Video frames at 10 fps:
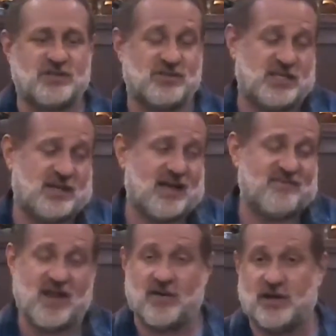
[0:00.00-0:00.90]
and she
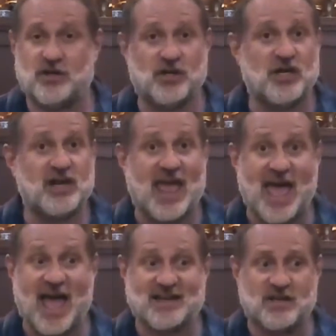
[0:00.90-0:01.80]
got very good
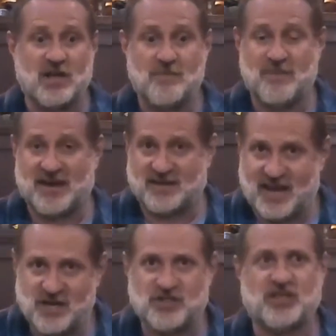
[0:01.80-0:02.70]
at
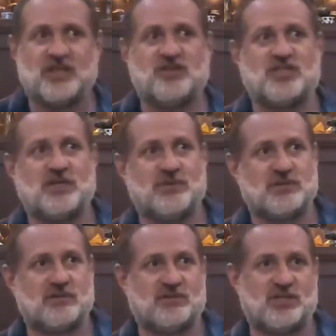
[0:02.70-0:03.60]
meditation, and
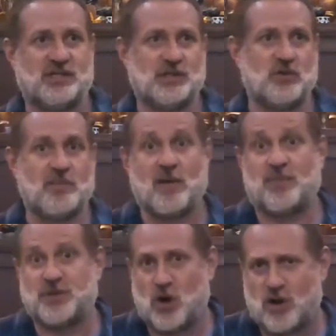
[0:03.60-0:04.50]
she knew
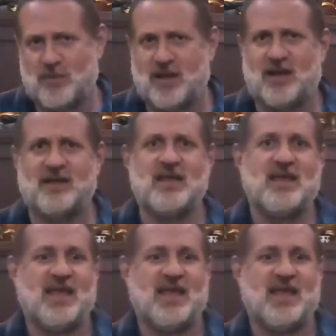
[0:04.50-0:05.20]
about the Dharma,